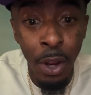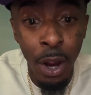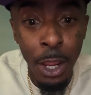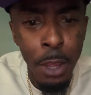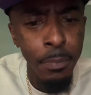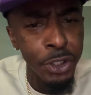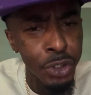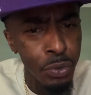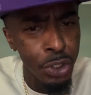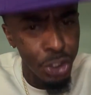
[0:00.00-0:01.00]
All right. But as
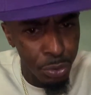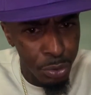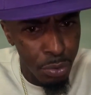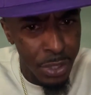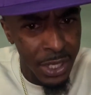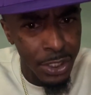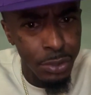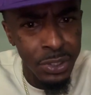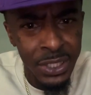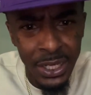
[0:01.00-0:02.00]
soon as you do that and
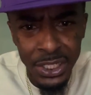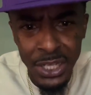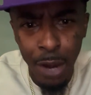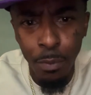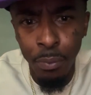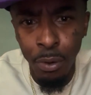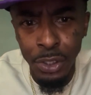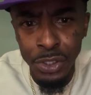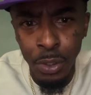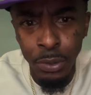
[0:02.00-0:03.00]
you see that it's not
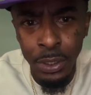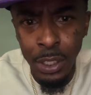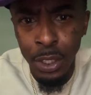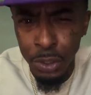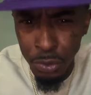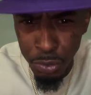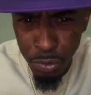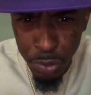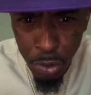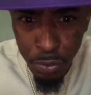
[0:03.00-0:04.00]
reported stolen, you
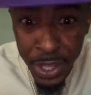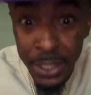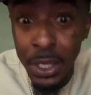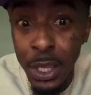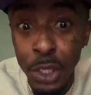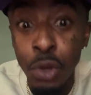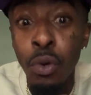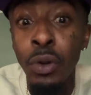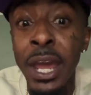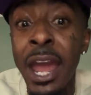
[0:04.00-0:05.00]
do know that
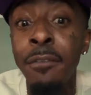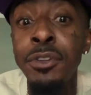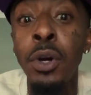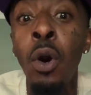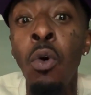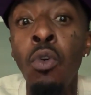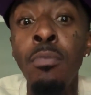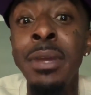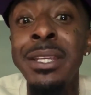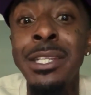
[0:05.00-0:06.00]
you're going to have to owe
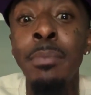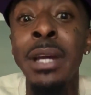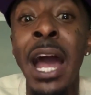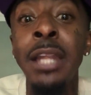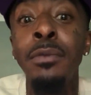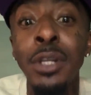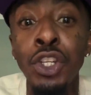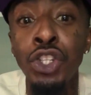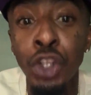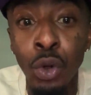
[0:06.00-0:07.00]
me some kind of
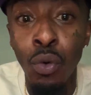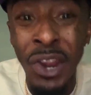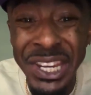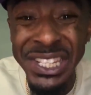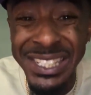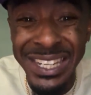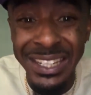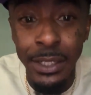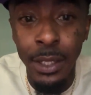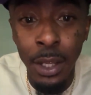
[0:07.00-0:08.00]

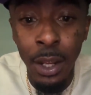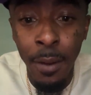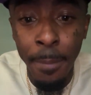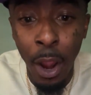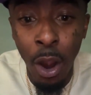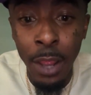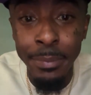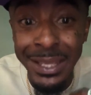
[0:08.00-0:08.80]
consideration. All right.